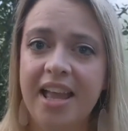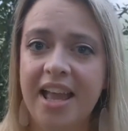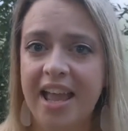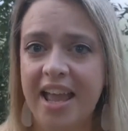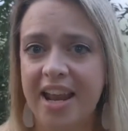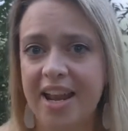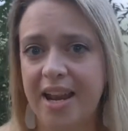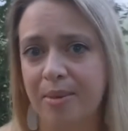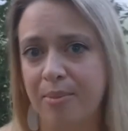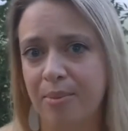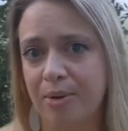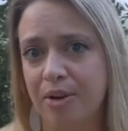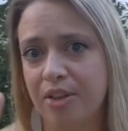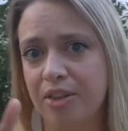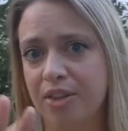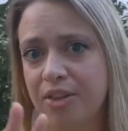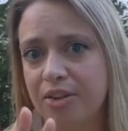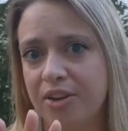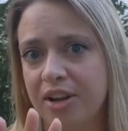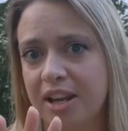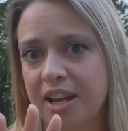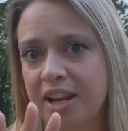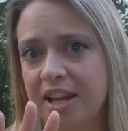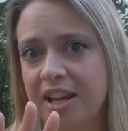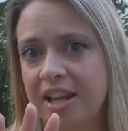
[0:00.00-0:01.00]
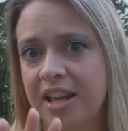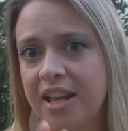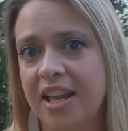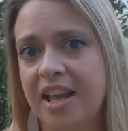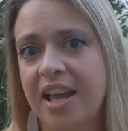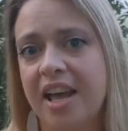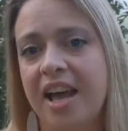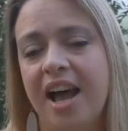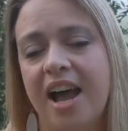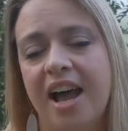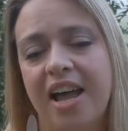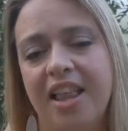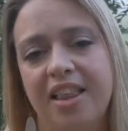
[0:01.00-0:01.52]
And number three,
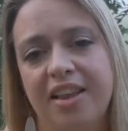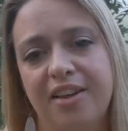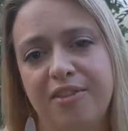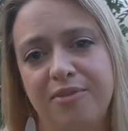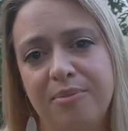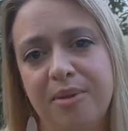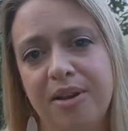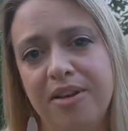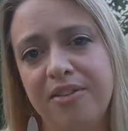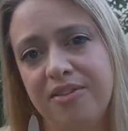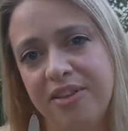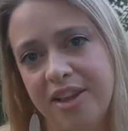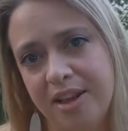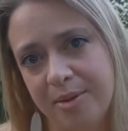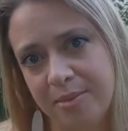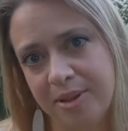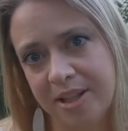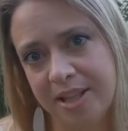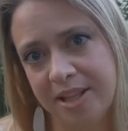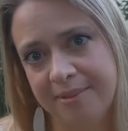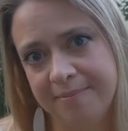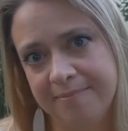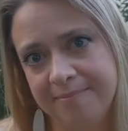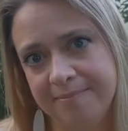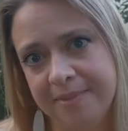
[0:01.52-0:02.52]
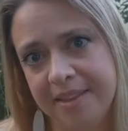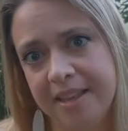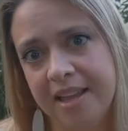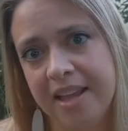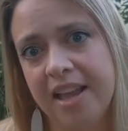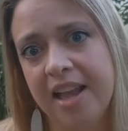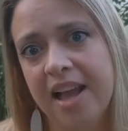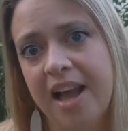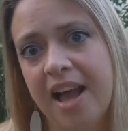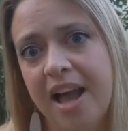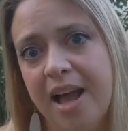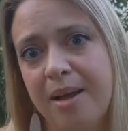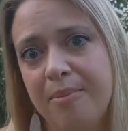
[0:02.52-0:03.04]
I love my family.
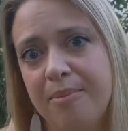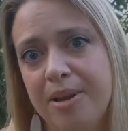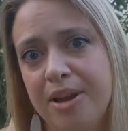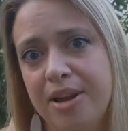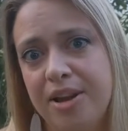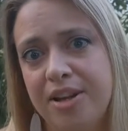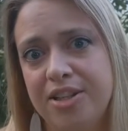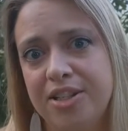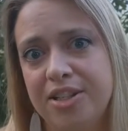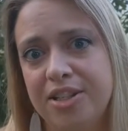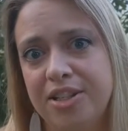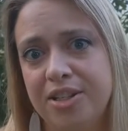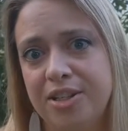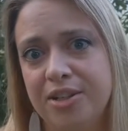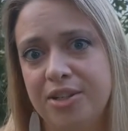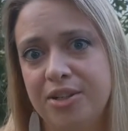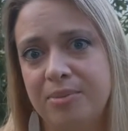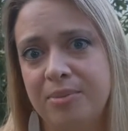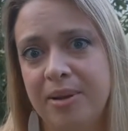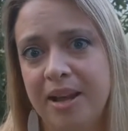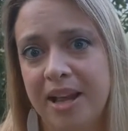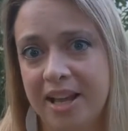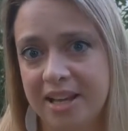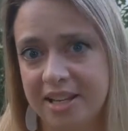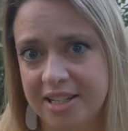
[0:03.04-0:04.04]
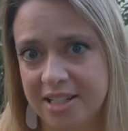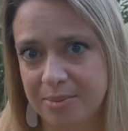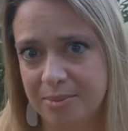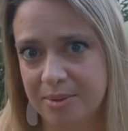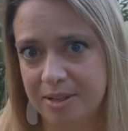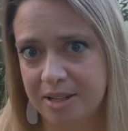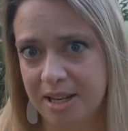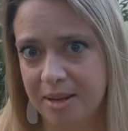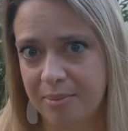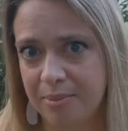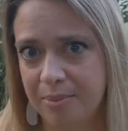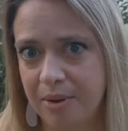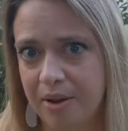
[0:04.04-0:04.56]
I'm married to my
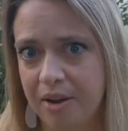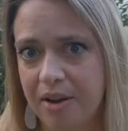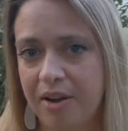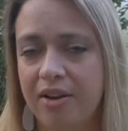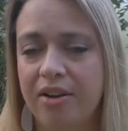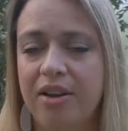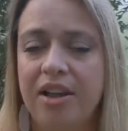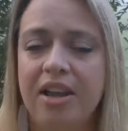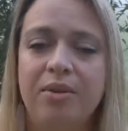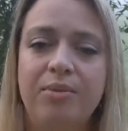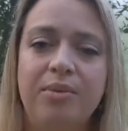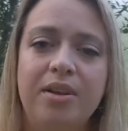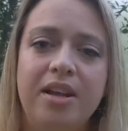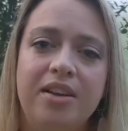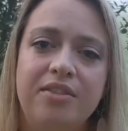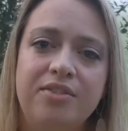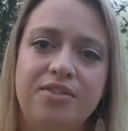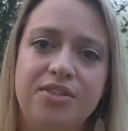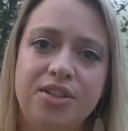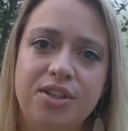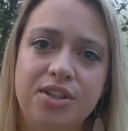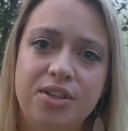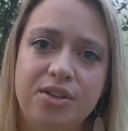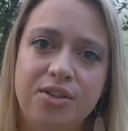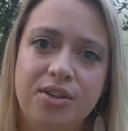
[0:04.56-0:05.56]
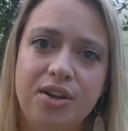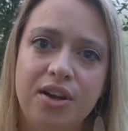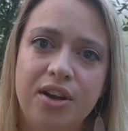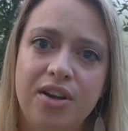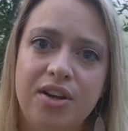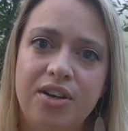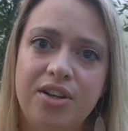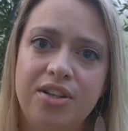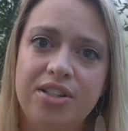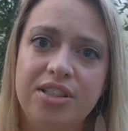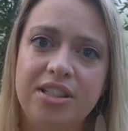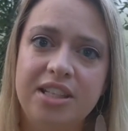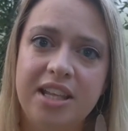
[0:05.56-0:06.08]
husband named Paul, and we have 2
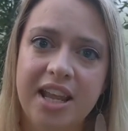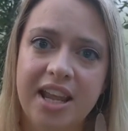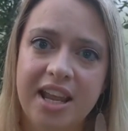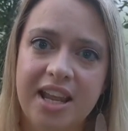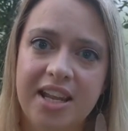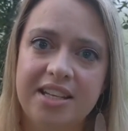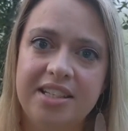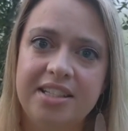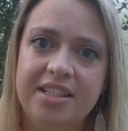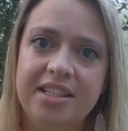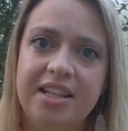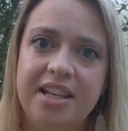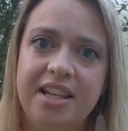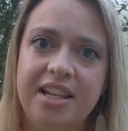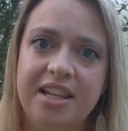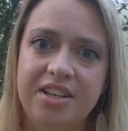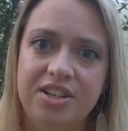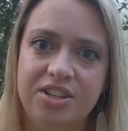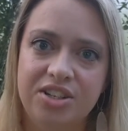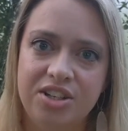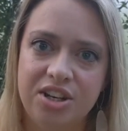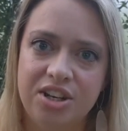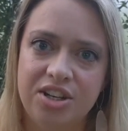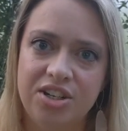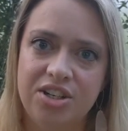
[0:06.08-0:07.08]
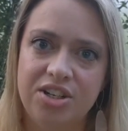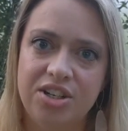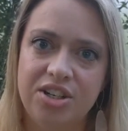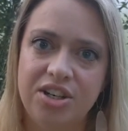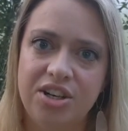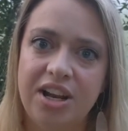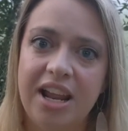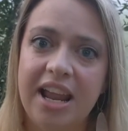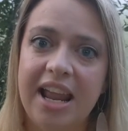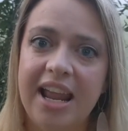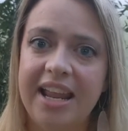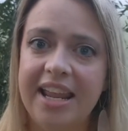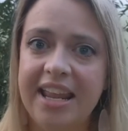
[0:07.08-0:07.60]
daughters, Kate and Ginger.
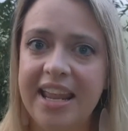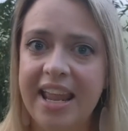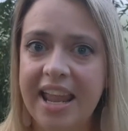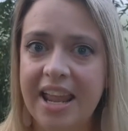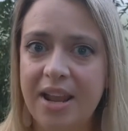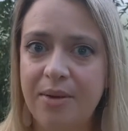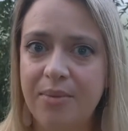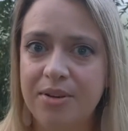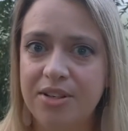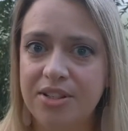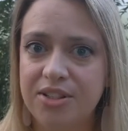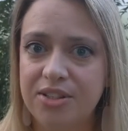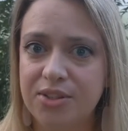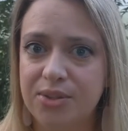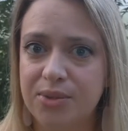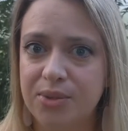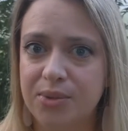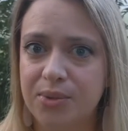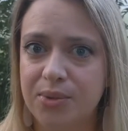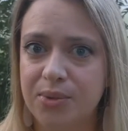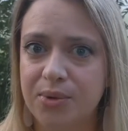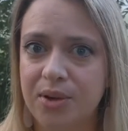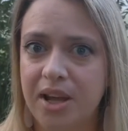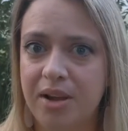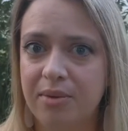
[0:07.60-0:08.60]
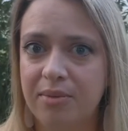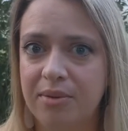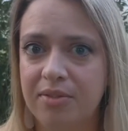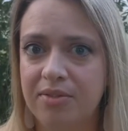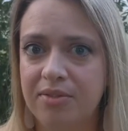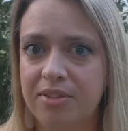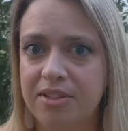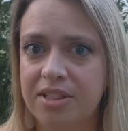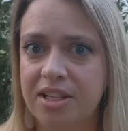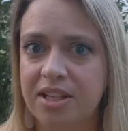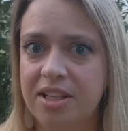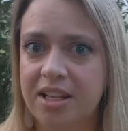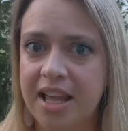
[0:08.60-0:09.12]
And Kate went to school at
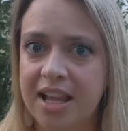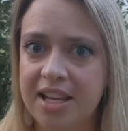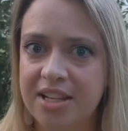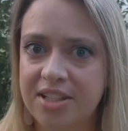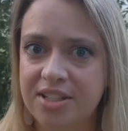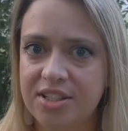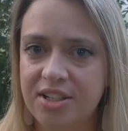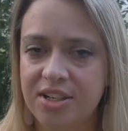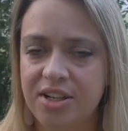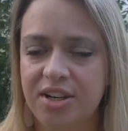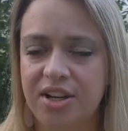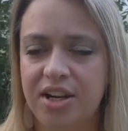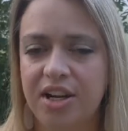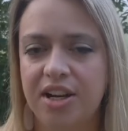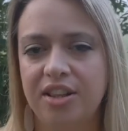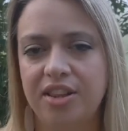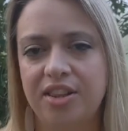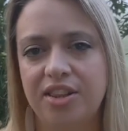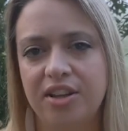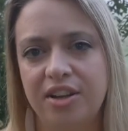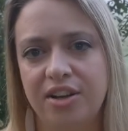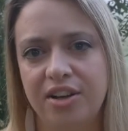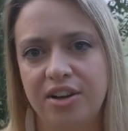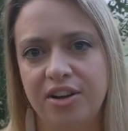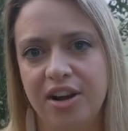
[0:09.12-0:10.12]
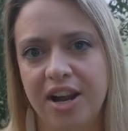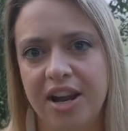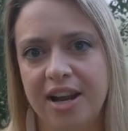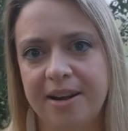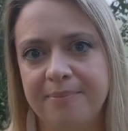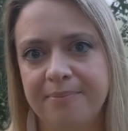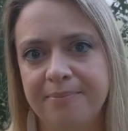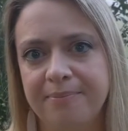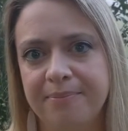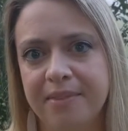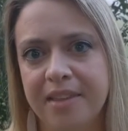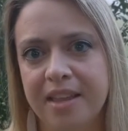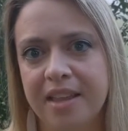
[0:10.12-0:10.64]
Riverton last year in 3rd grade.
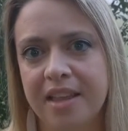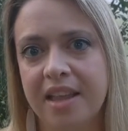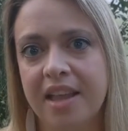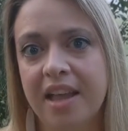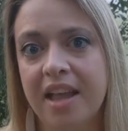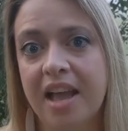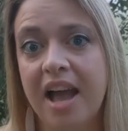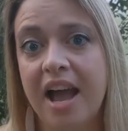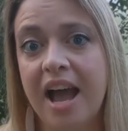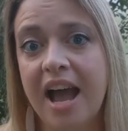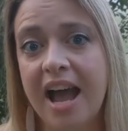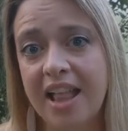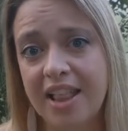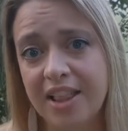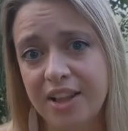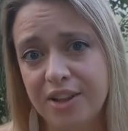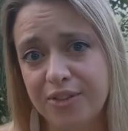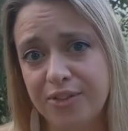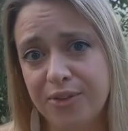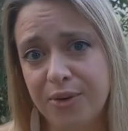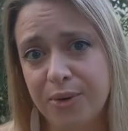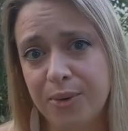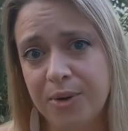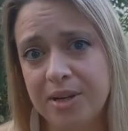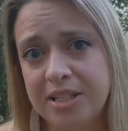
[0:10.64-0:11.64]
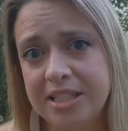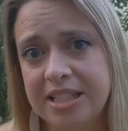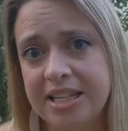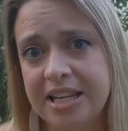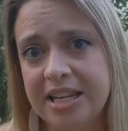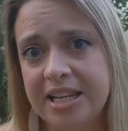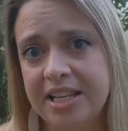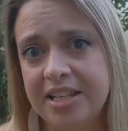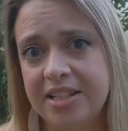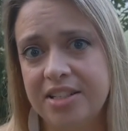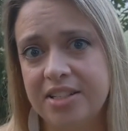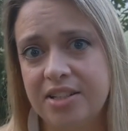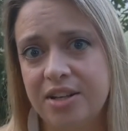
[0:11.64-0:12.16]
I look forward to
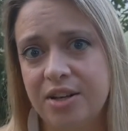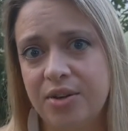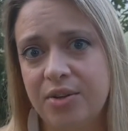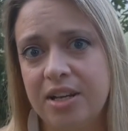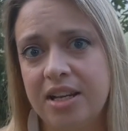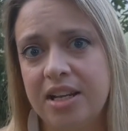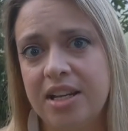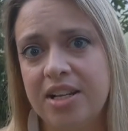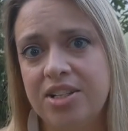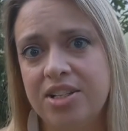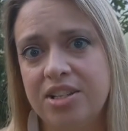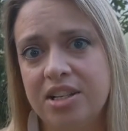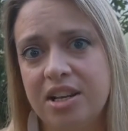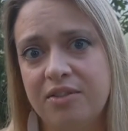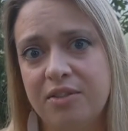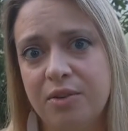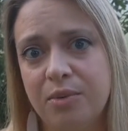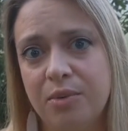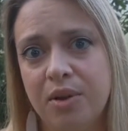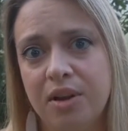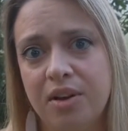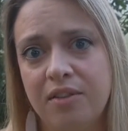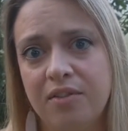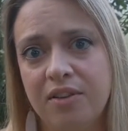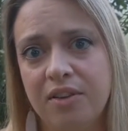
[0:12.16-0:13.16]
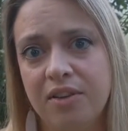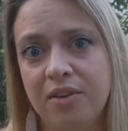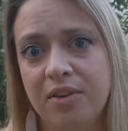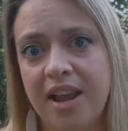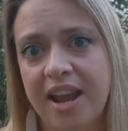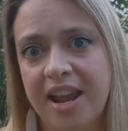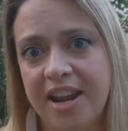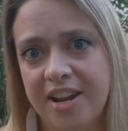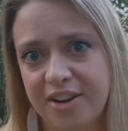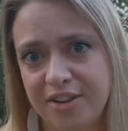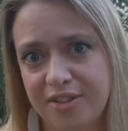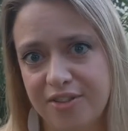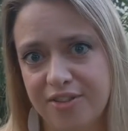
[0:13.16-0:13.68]
getting to know each and every one of you
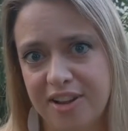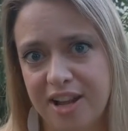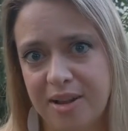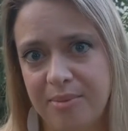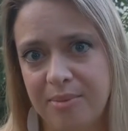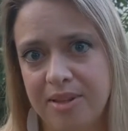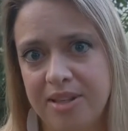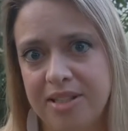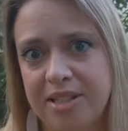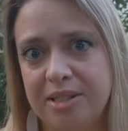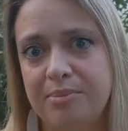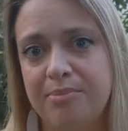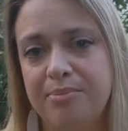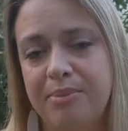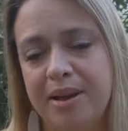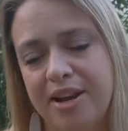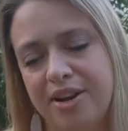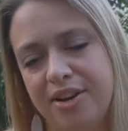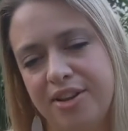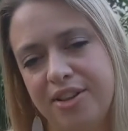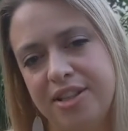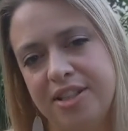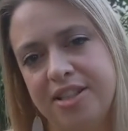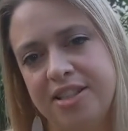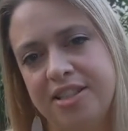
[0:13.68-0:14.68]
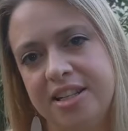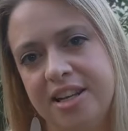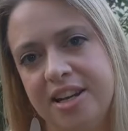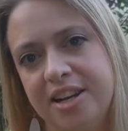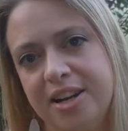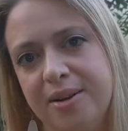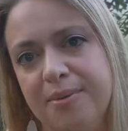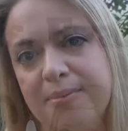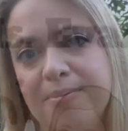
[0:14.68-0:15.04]
and your families better this year.